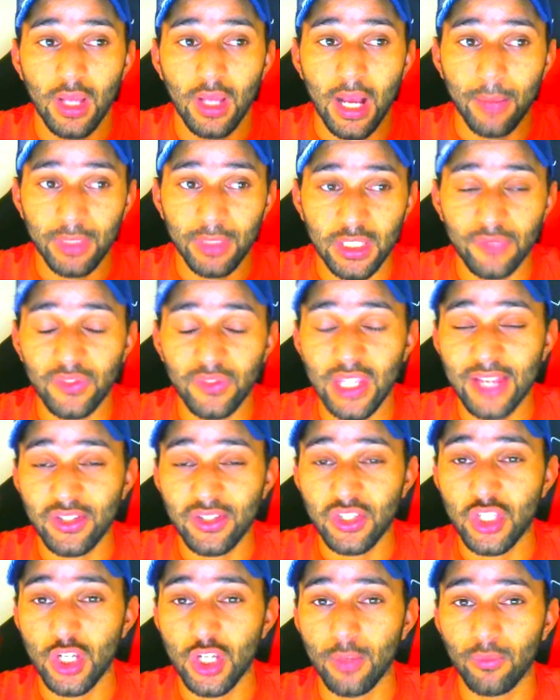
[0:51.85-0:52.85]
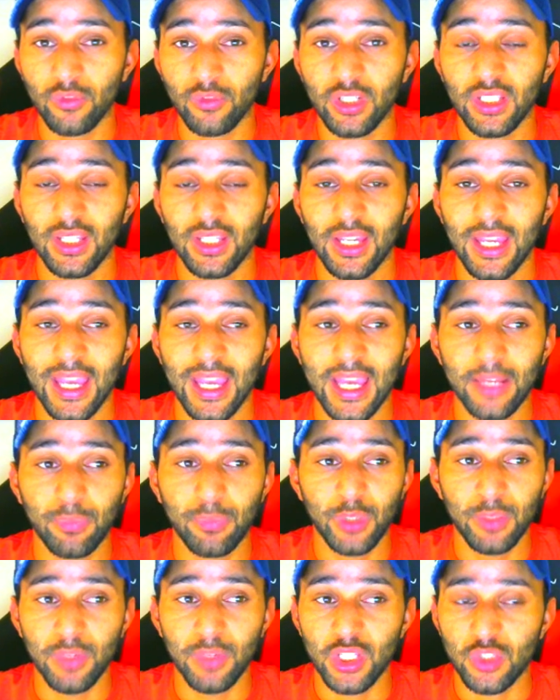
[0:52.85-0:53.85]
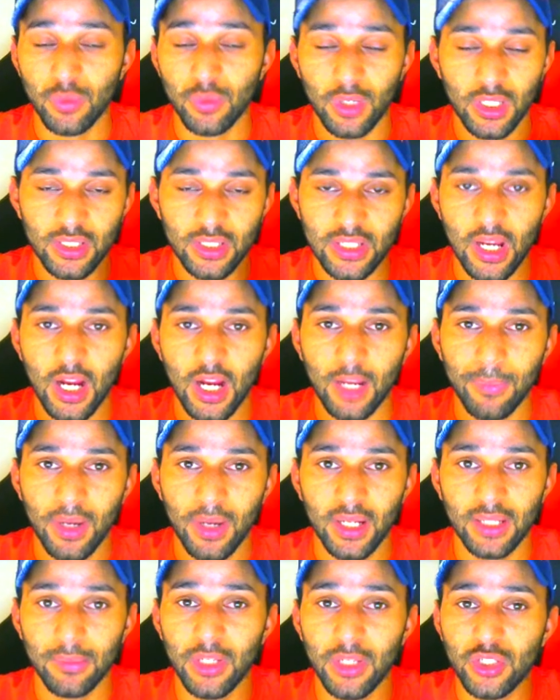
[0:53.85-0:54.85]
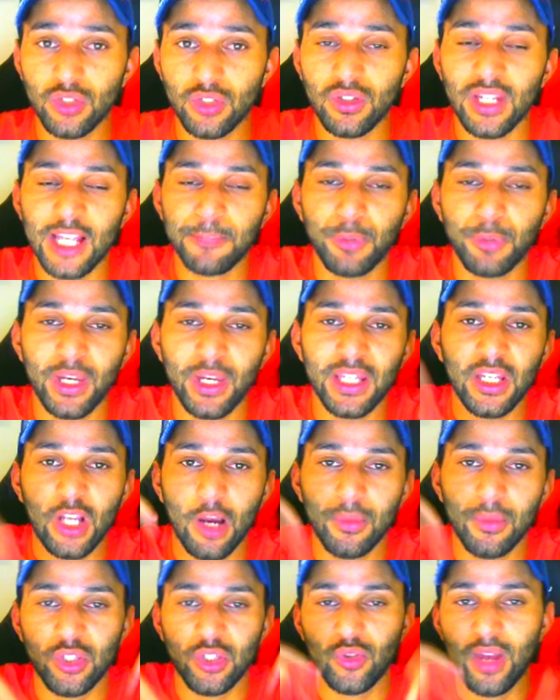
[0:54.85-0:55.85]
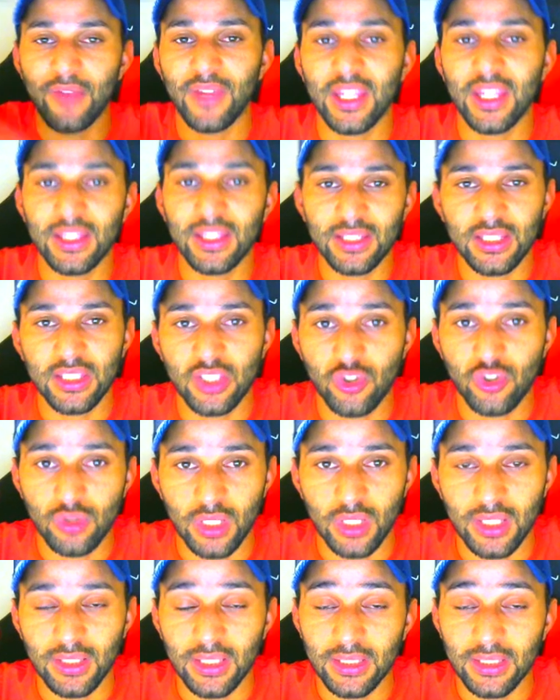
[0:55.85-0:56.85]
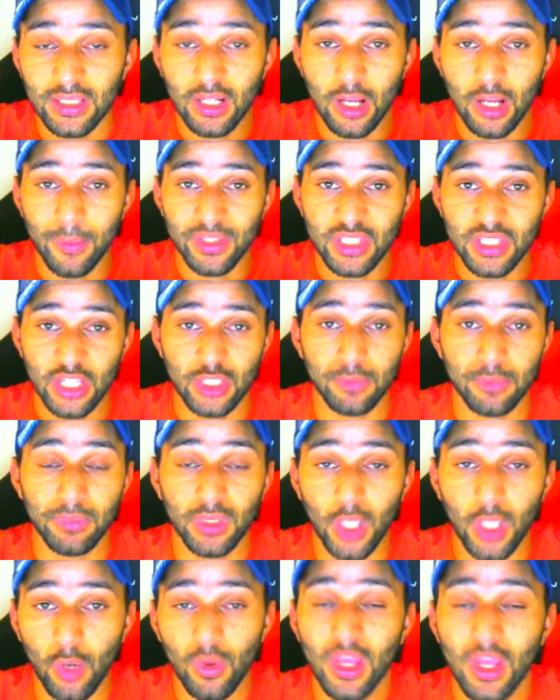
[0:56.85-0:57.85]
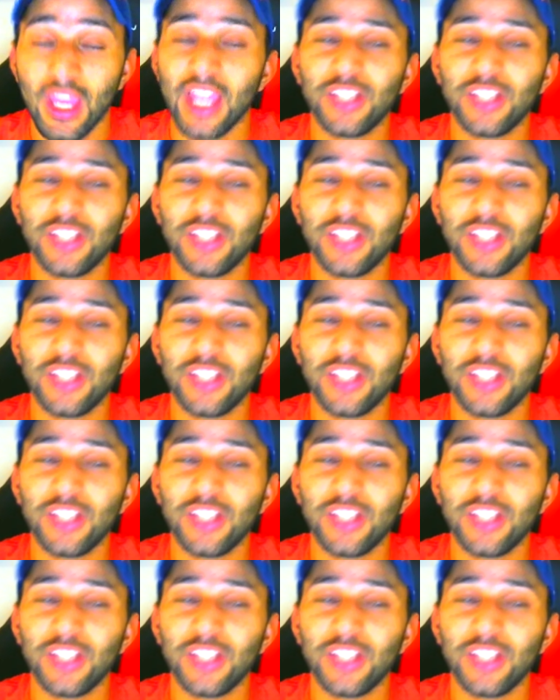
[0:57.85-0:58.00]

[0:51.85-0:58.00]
I'm gonna give you guys a summary, and pretty much we're gonna talk about it. Make sure you guys put any comments you have in the comment section below.